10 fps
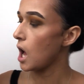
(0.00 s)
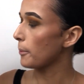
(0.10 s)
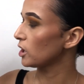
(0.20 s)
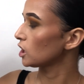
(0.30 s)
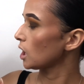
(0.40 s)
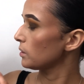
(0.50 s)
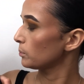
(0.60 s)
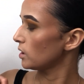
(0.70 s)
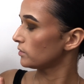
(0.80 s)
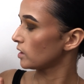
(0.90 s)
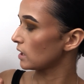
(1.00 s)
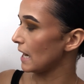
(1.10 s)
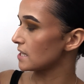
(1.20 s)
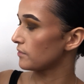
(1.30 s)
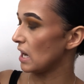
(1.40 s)
I'm going to go in with
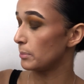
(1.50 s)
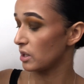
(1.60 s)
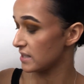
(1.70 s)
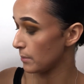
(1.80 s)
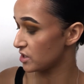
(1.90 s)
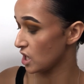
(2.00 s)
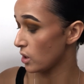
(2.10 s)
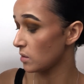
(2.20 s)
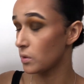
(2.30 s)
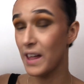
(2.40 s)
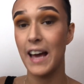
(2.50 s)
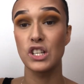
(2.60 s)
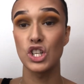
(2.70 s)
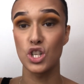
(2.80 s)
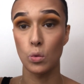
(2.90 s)
Classified because that was the only one that
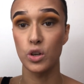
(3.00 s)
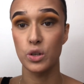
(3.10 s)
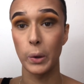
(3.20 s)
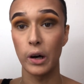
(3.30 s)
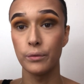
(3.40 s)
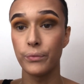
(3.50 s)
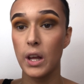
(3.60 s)
actually swatched well.